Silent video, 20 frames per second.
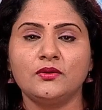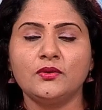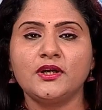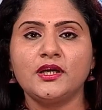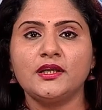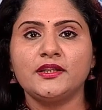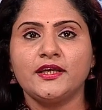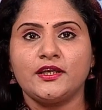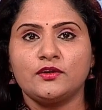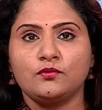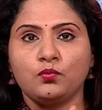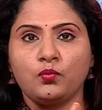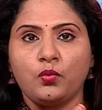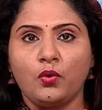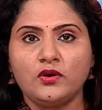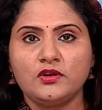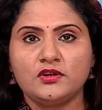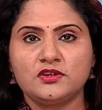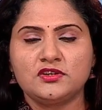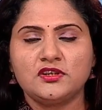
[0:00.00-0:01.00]
Look at that.
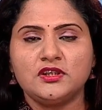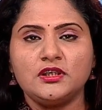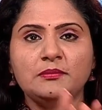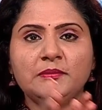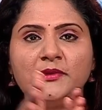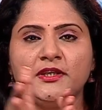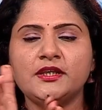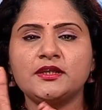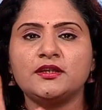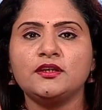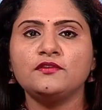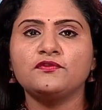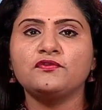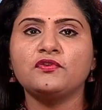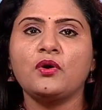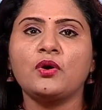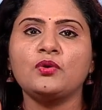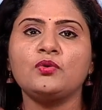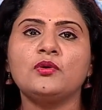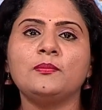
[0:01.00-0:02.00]
What immediately
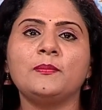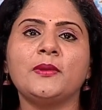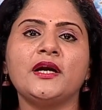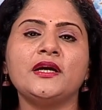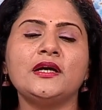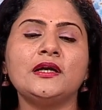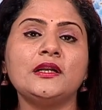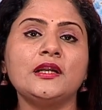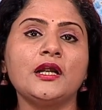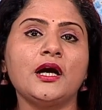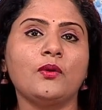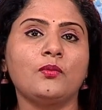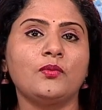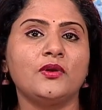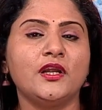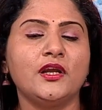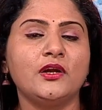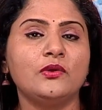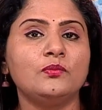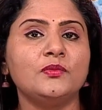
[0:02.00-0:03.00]
followed by a
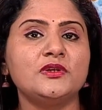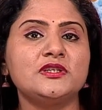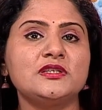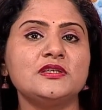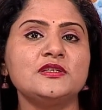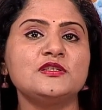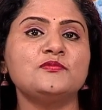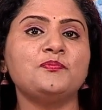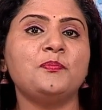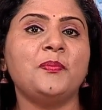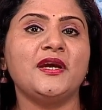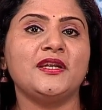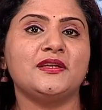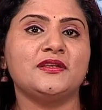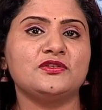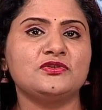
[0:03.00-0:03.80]
noun, which is pet.